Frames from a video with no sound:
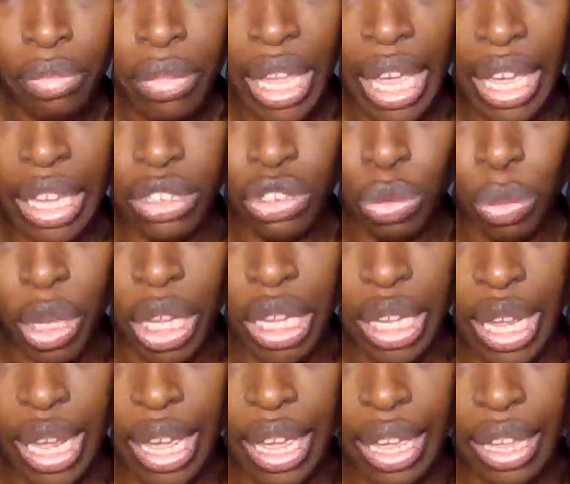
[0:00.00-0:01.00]
as well
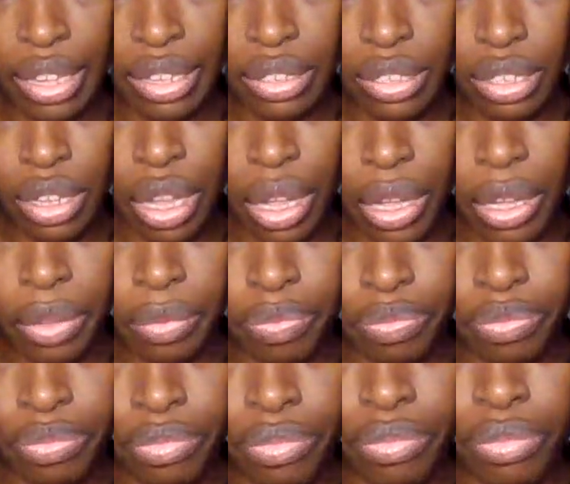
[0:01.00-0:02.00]
as
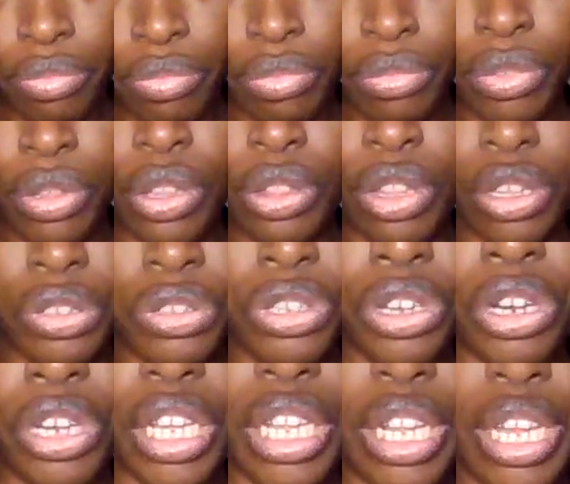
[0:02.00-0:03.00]
the
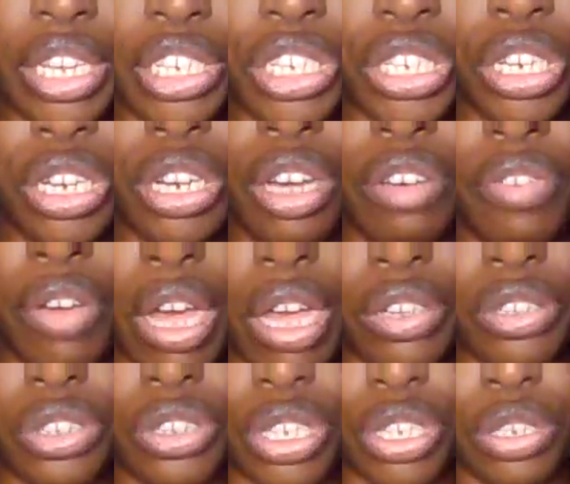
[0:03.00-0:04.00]
circulation of
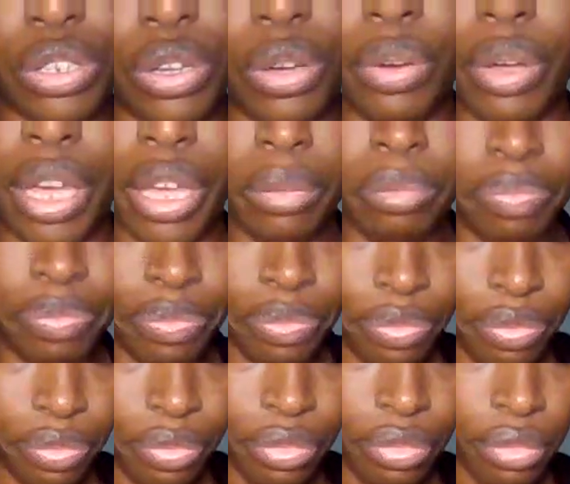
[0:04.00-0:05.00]
oxygen, okay?
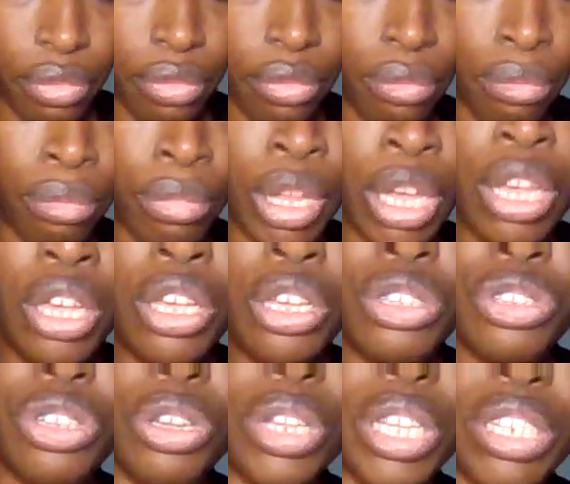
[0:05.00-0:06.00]

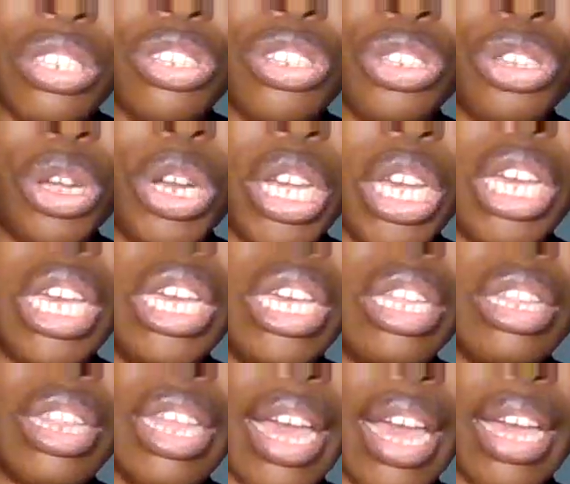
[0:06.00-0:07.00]
So this is going to
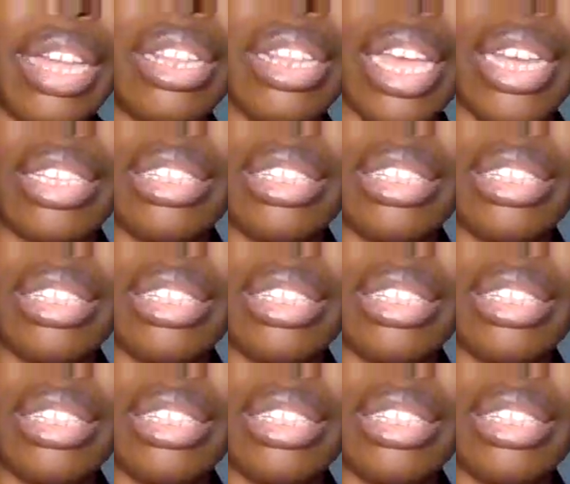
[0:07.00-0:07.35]
heat that like